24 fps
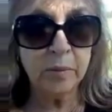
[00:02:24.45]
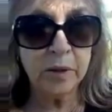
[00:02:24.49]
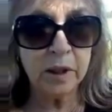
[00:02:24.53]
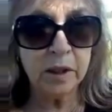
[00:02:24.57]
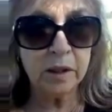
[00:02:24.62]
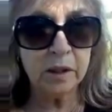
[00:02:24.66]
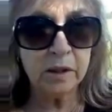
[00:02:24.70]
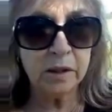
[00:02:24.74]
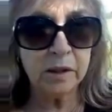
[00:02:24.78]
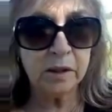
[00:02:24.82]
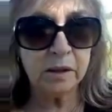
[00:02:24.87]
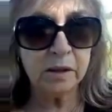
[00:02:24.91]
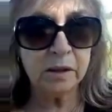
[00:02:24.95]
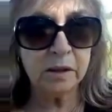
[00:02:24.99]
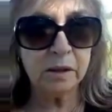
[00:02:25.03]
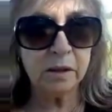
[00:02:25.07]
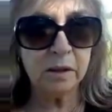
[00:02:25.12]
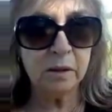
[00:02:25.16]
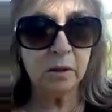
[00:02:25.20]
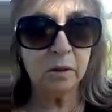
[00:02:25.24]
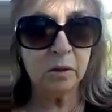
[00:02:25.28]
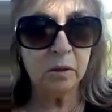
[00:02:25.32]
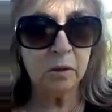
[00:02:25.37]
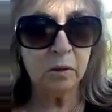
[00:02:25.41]

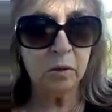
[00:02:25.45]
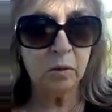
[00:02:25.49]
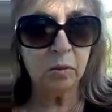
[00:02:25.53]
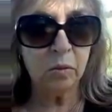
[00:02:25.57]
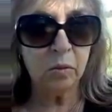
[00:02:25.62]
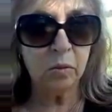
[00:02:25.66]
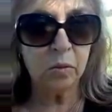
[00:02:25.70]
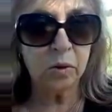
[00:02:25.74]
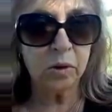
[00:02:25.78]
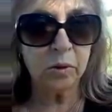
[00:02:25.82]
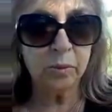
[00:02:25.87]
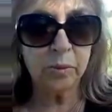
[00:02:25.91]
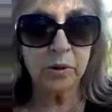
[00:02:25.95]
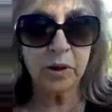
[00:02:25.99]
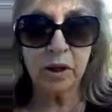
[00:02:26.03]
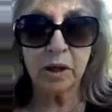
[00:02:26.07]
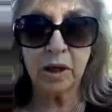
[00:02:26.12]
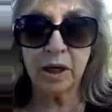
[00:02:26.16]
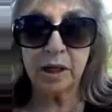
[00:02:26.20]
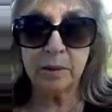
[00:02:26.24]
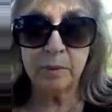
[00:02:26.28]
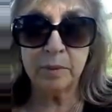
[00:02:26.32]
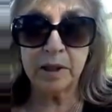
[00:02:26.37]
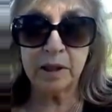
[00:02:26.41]
because we're
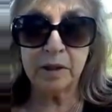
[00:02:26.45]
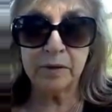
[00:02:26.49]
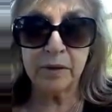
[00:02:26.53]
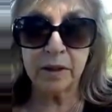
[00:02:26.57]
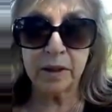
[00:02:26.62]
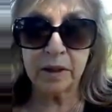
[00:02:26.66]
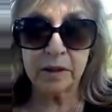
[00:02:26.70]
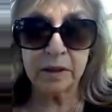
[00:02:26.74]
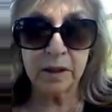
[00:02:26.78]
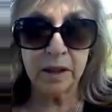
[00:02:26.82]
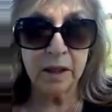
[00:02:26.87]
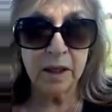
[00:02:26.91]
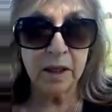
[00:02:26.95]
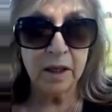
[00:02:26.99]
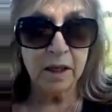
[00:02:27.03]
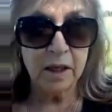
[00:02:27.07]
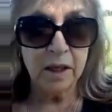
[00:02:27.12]
proclaiming that